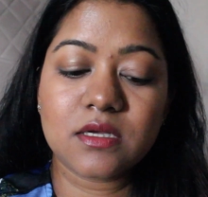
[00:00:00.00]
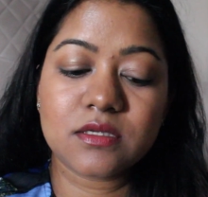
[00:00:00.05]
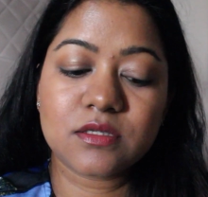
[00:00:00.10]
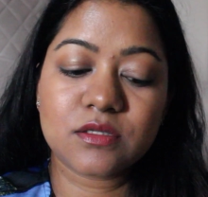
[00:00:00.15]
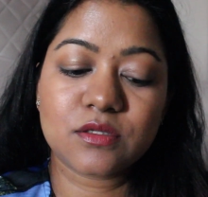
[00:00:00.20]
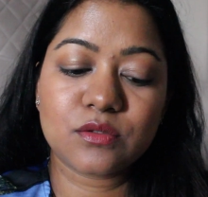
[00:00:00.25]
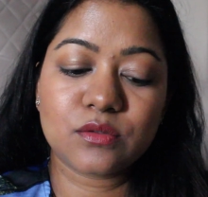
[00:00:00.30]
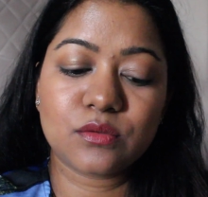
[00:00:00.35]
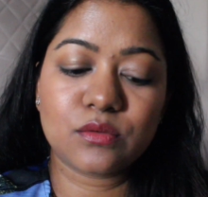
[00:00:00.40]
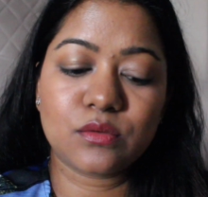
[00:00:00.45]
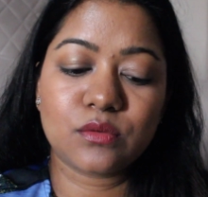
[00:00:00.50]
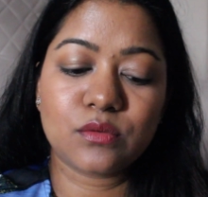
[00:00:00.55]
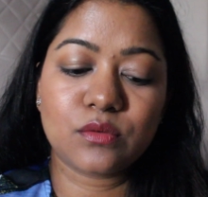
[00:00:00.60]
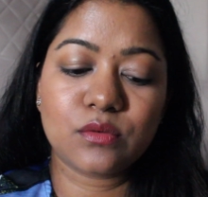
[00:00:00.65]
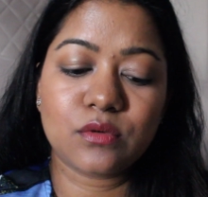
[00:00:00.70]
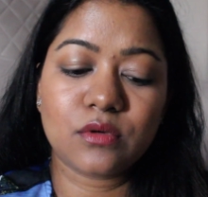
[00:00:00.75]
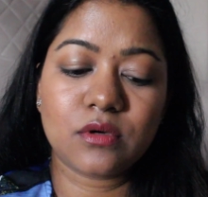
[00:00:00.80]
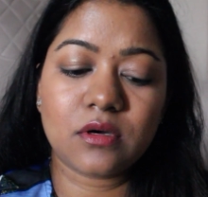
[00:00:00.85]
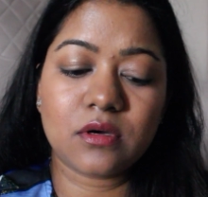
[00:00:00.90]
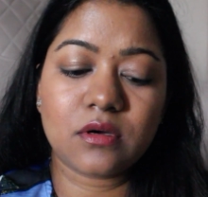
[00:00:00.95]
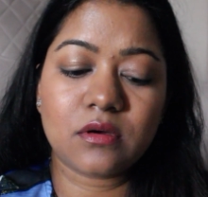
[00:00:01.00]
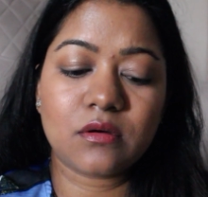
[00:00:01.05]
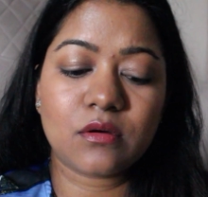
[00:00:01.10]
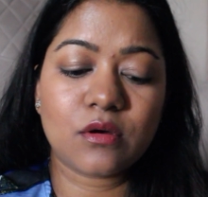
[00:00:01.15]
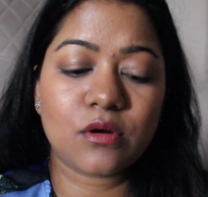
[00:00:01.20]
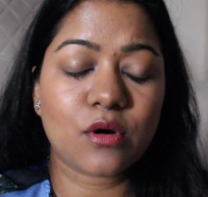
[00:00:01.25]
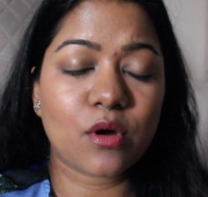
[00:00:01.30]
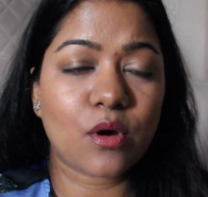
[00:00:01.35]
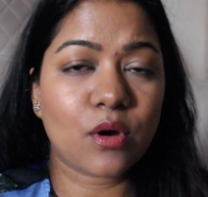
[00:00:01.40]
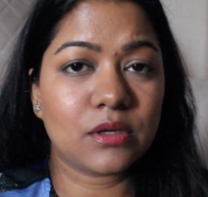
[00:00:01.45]
So
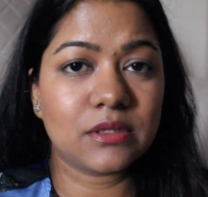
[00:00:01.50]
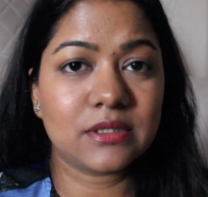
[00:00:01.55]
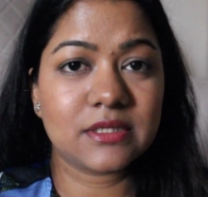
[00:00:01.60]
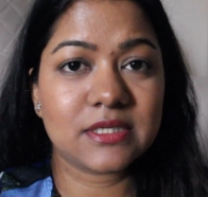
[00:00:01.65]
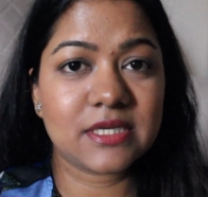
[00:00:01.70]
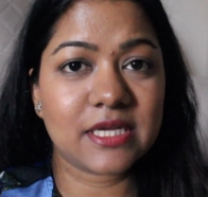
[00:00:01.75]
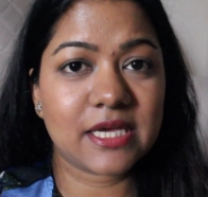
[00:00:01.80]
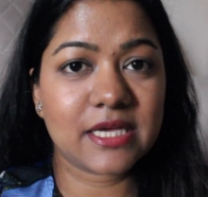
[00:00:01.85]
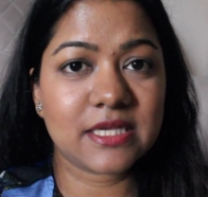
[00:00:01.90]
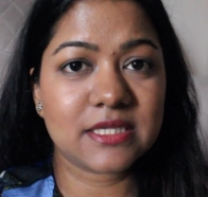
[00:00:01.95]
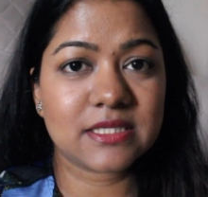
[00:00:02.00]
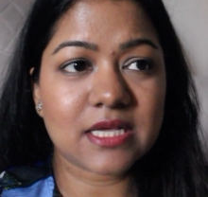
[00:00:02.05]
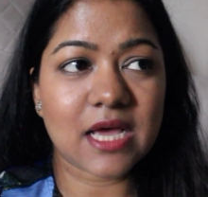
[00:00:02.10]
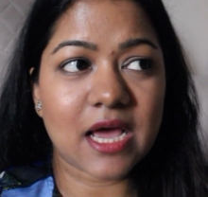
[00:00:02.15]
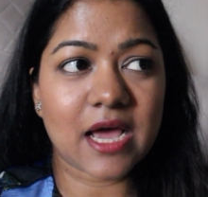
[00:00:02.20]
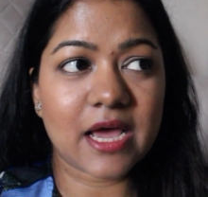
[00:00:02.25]
on all the days